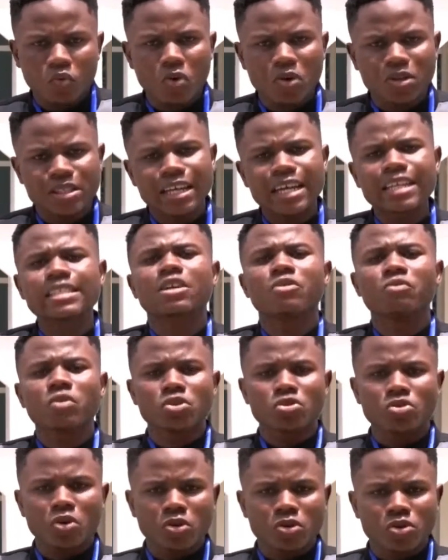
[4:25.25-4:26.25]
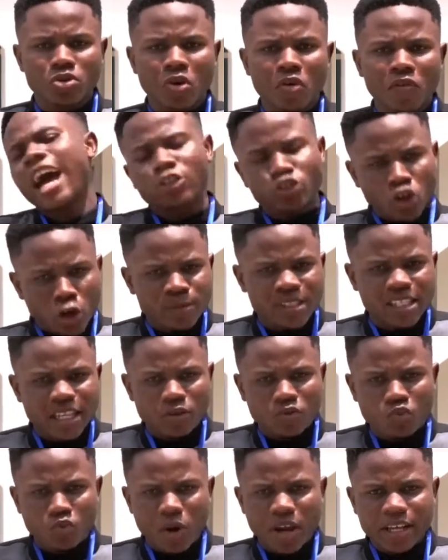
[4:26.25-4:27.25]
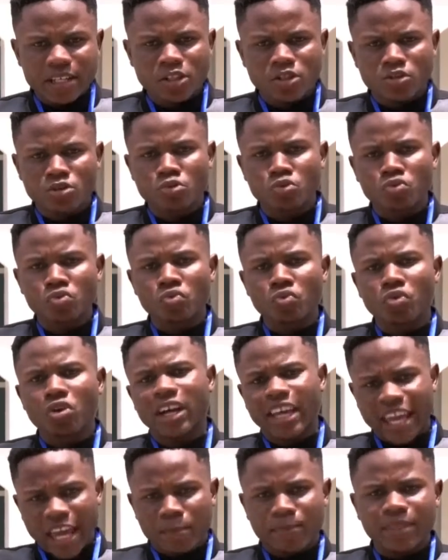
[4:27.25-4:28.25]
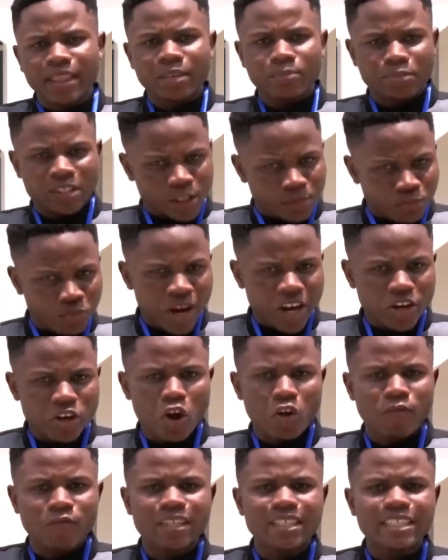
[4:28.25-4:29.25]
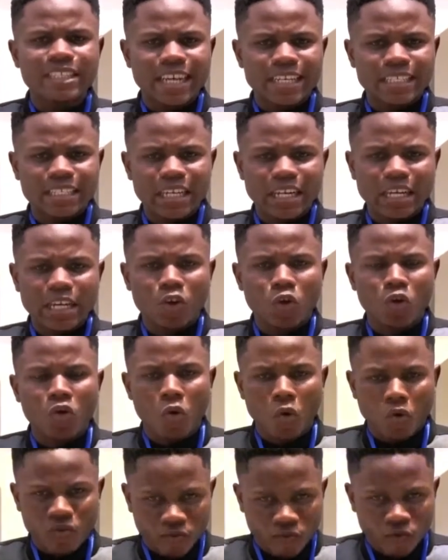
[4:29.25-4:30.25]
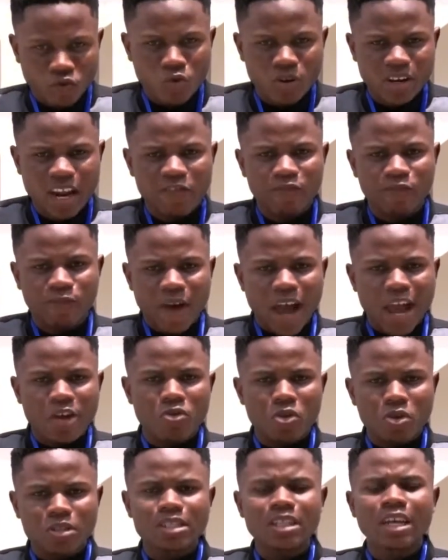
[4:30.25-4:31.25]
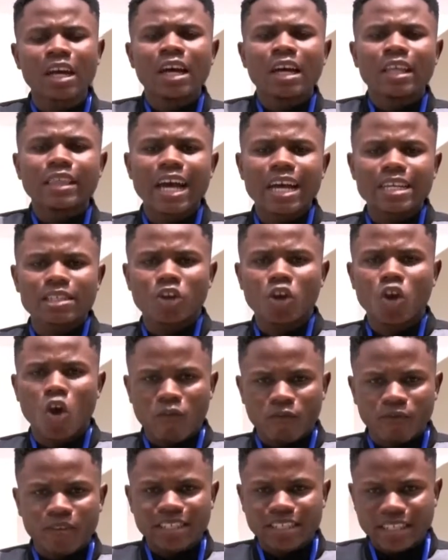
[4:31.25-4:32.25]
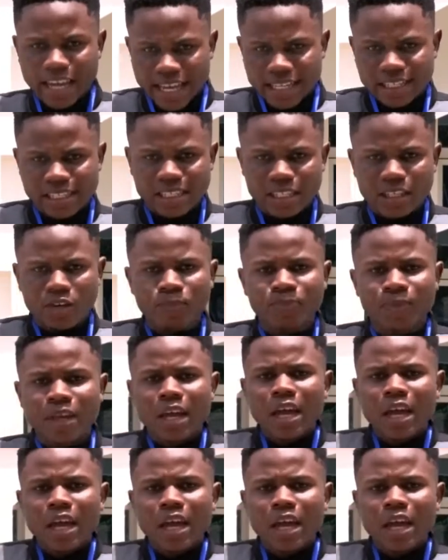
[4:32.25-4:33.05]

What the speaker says: was as a result of adopted ways to curb the spread of the deadly coronavirus, that's the COVID-19.